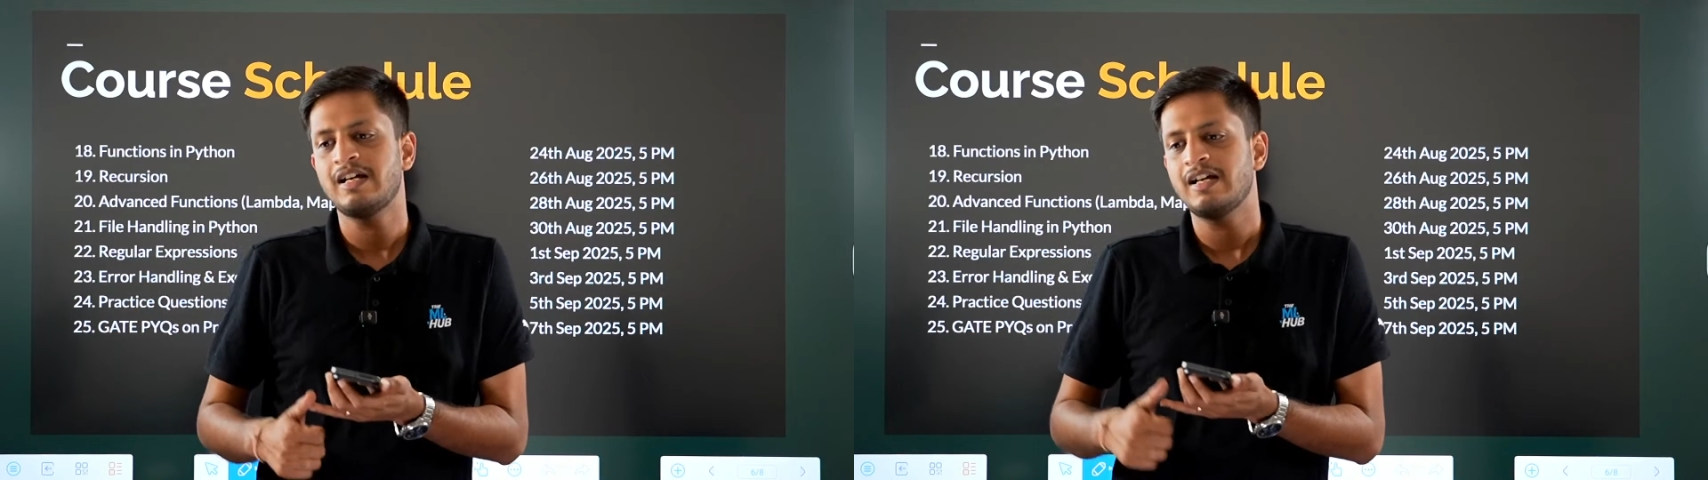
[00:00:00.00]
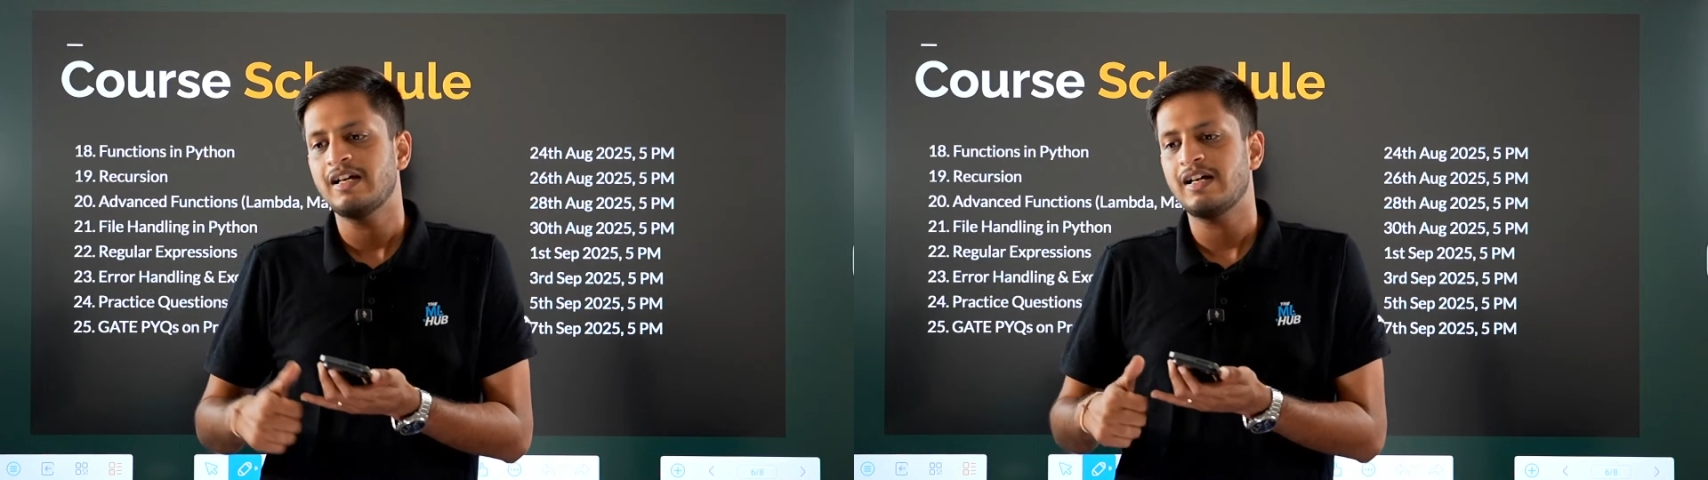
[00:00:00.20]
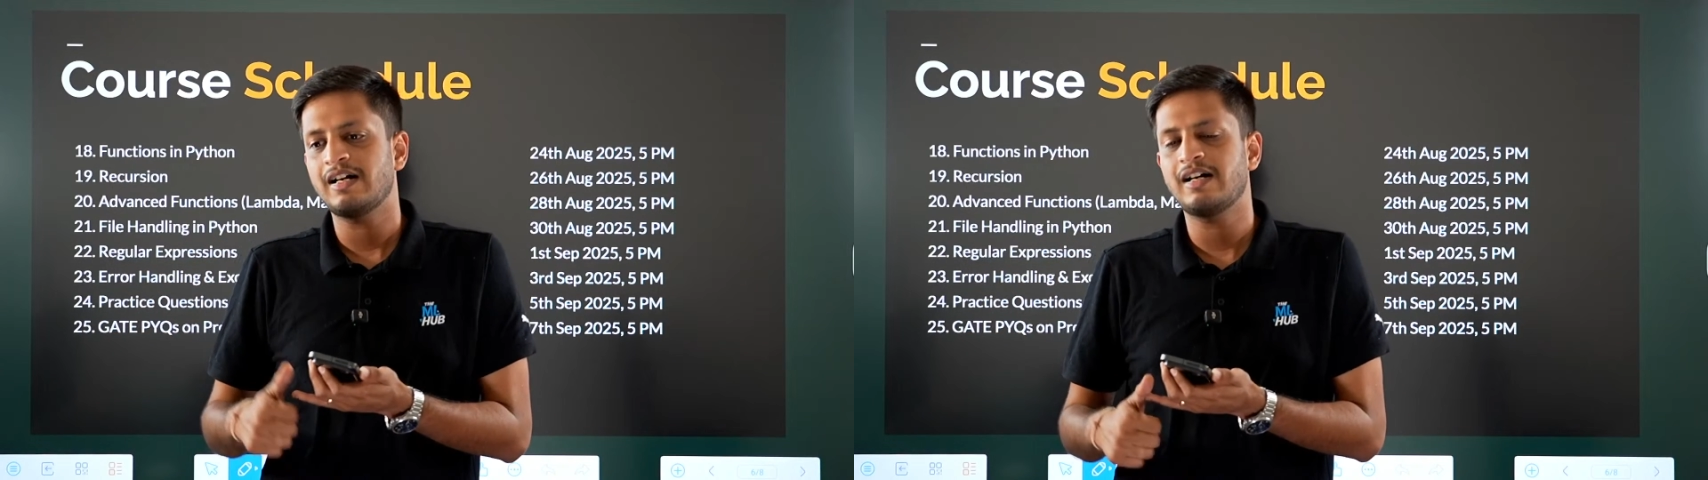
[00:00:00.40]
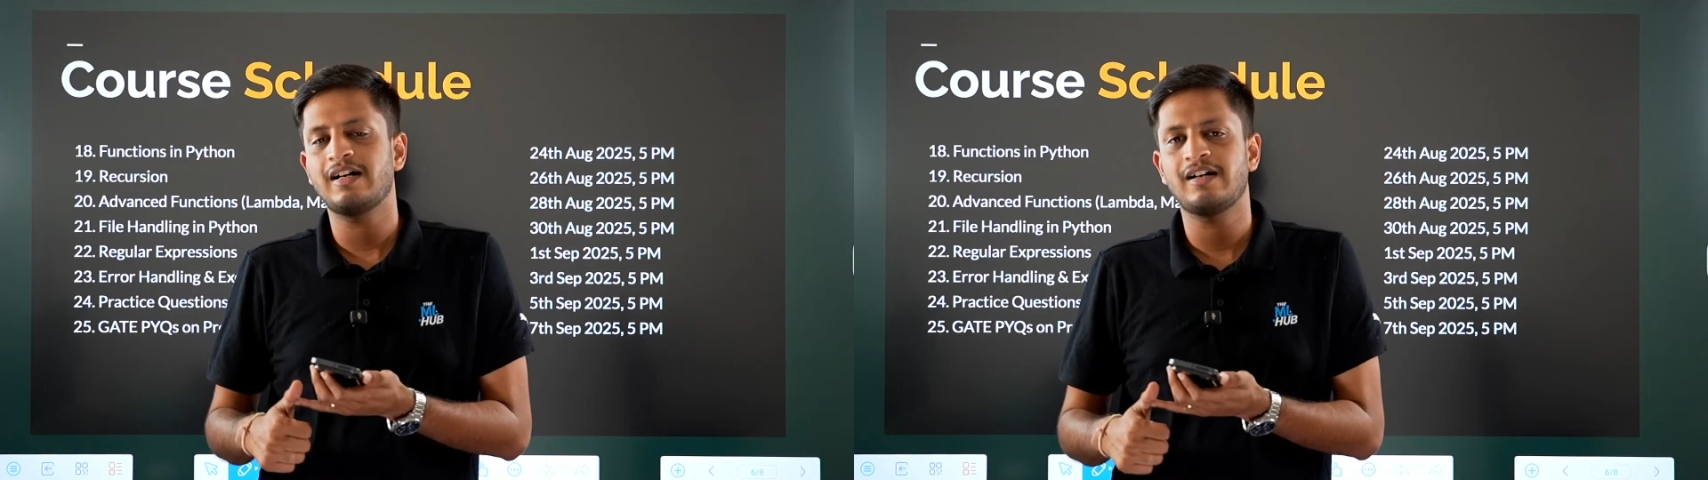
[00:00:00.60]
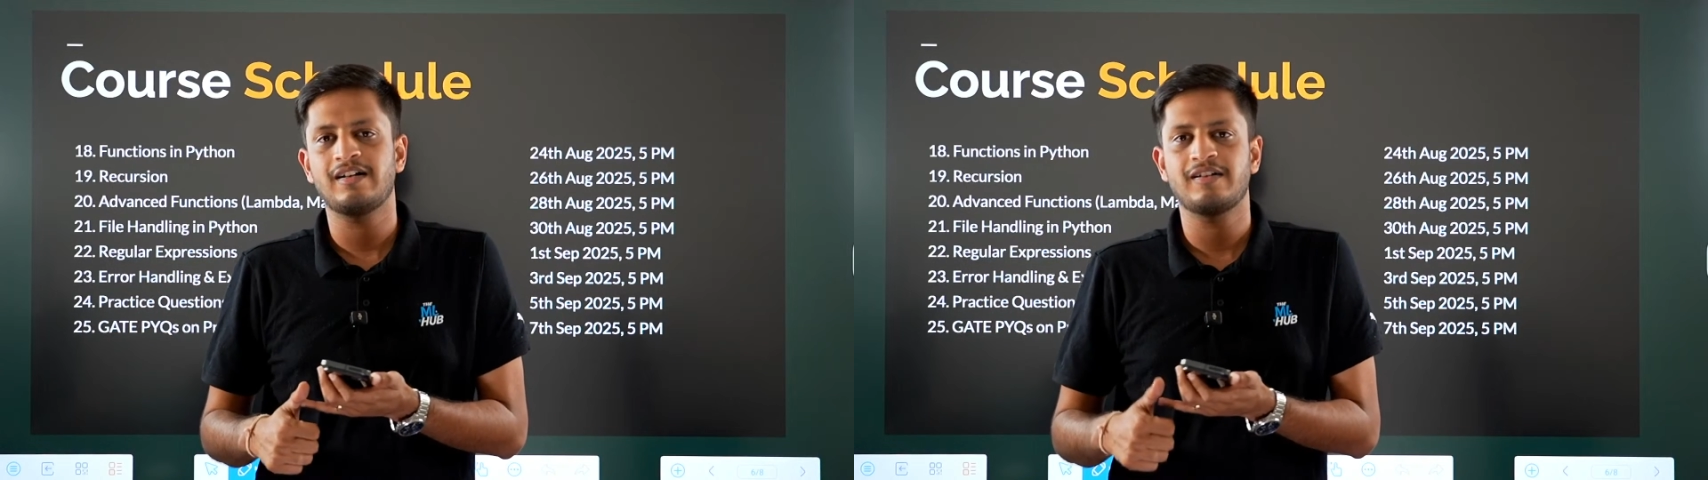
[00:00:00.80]

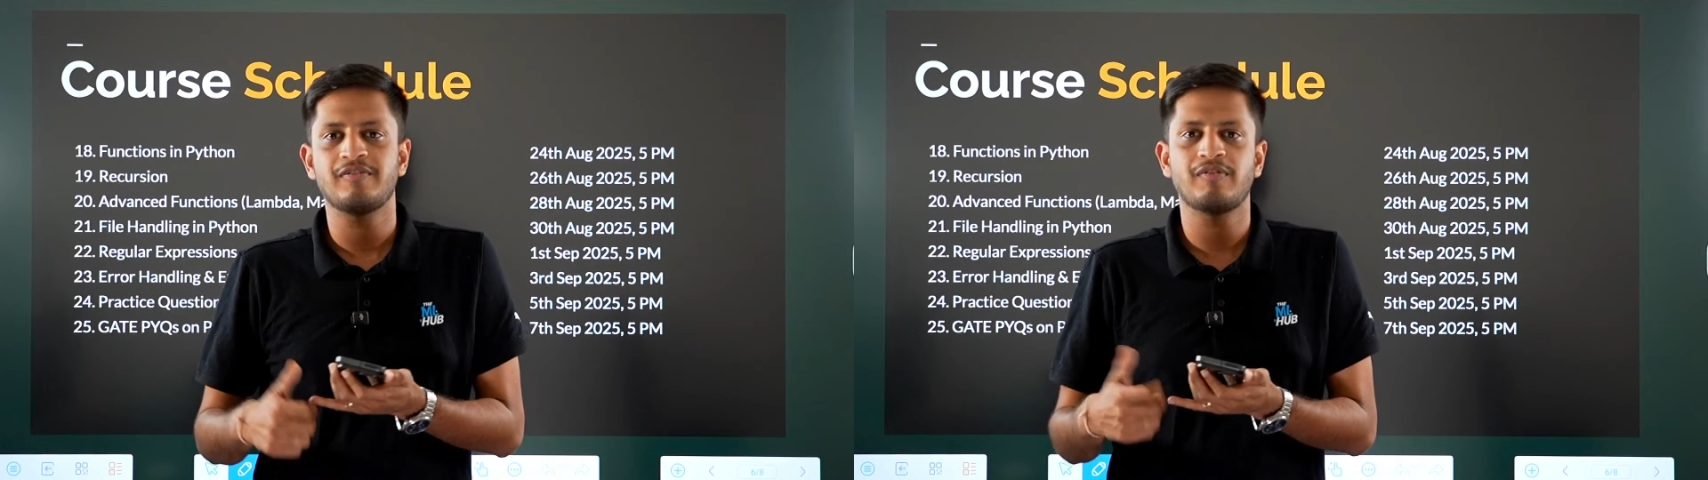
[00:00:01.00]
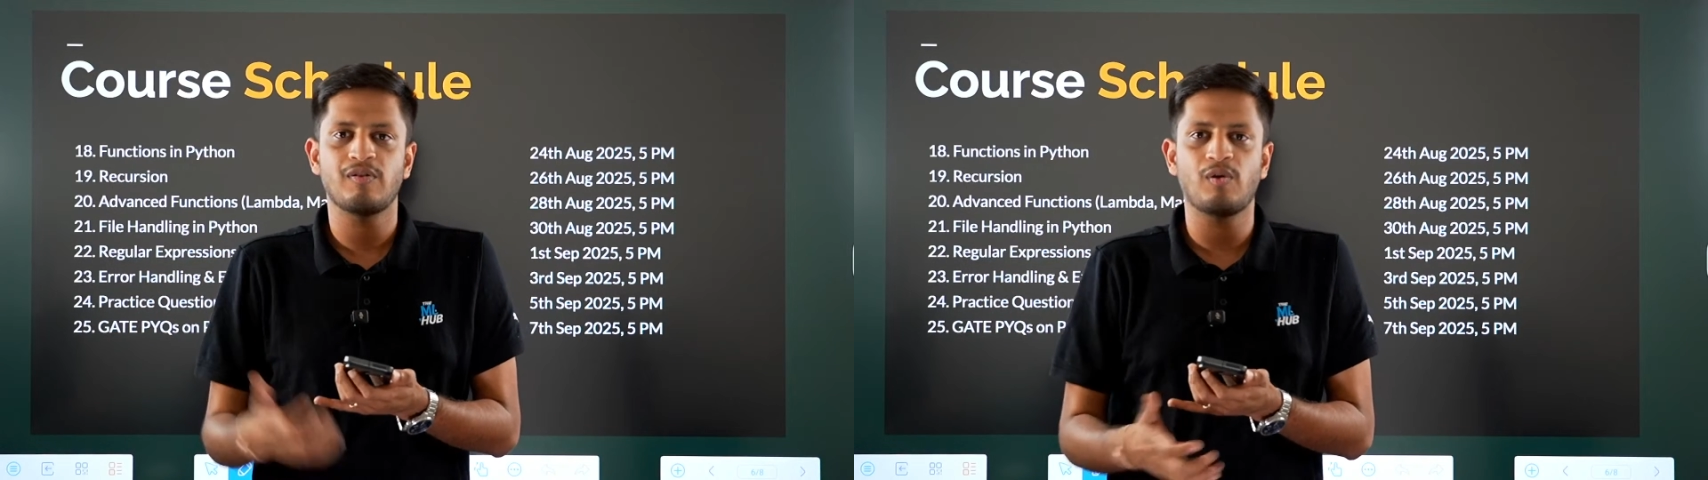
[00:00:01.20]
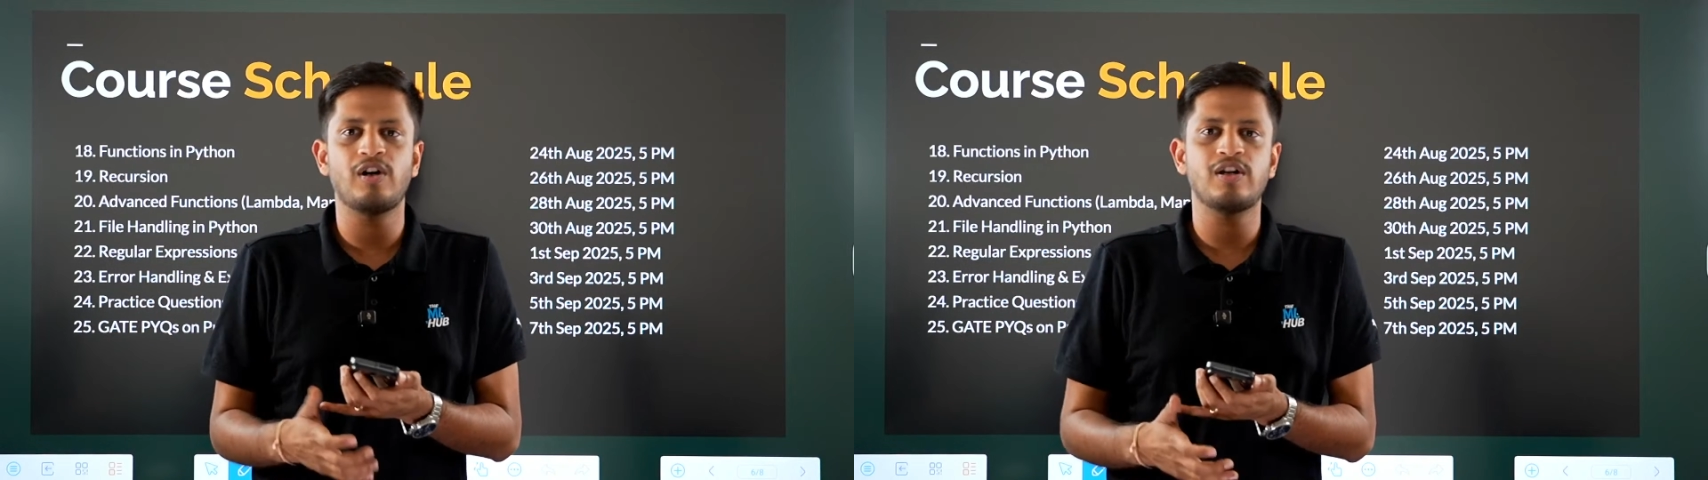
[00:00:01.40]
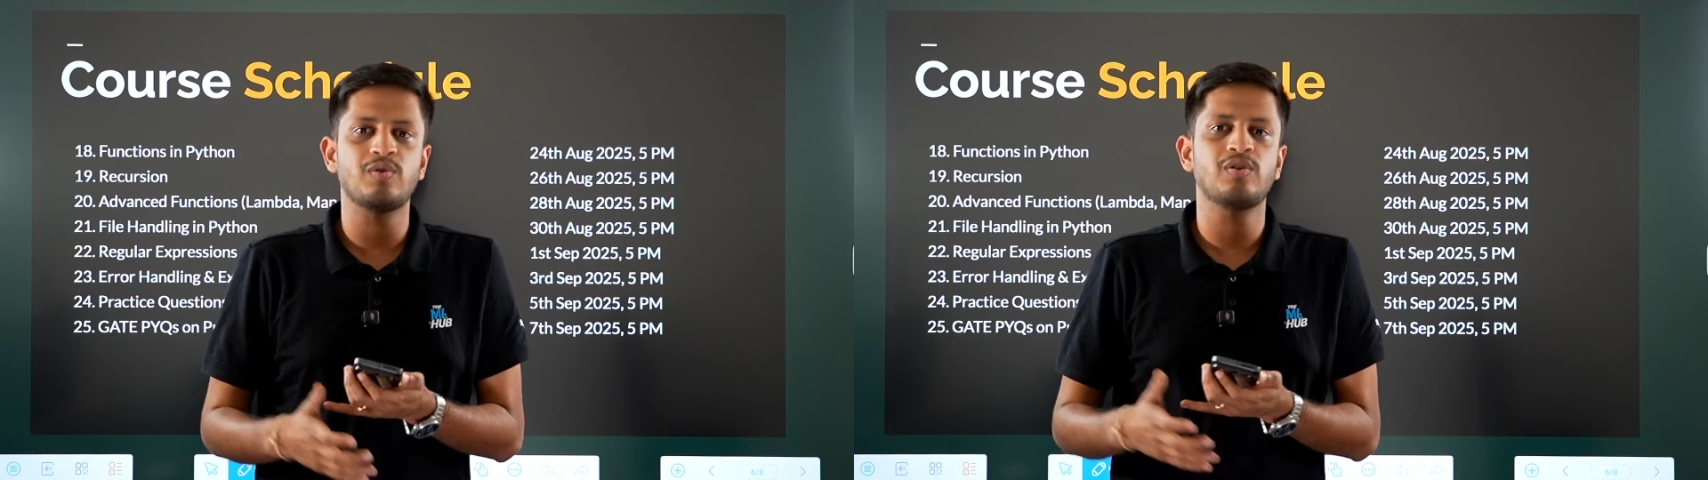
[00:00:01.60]
we will want you